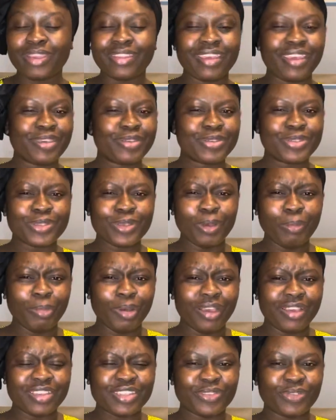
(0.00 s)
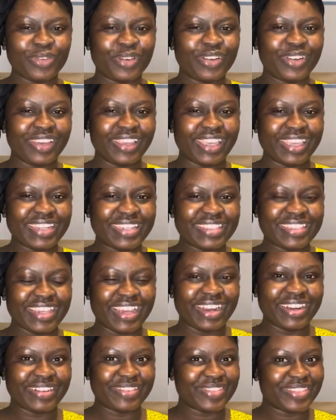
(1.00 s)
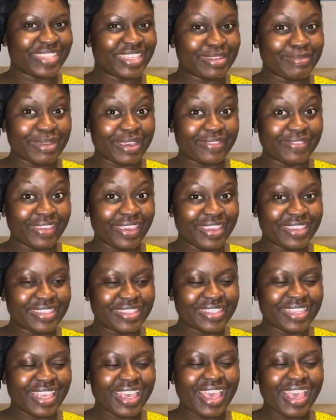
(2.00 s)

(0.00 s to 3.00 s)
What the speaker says: thank you so much for not getting tired of seeing my face.